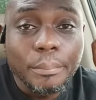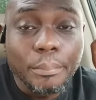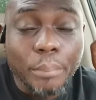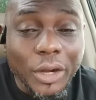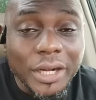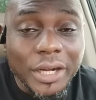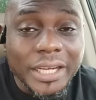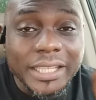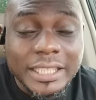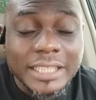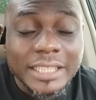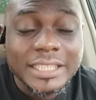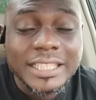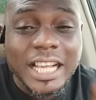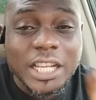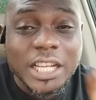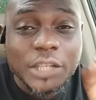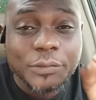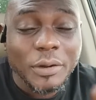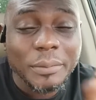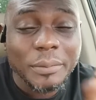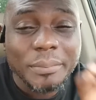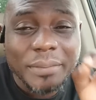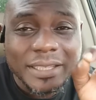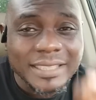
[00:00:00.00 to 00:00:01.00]

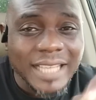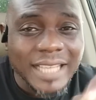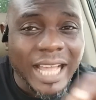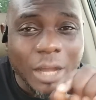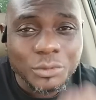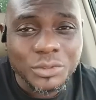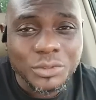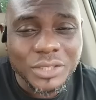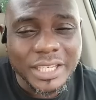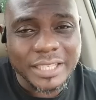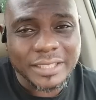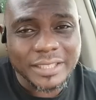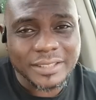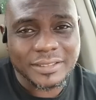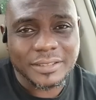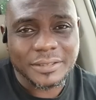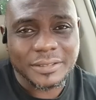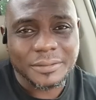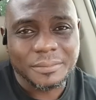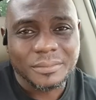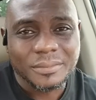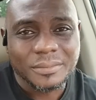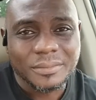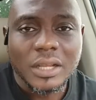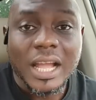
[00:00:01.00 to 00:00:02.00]
politicians from the
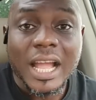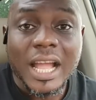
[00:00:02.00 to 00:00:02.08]
southeast,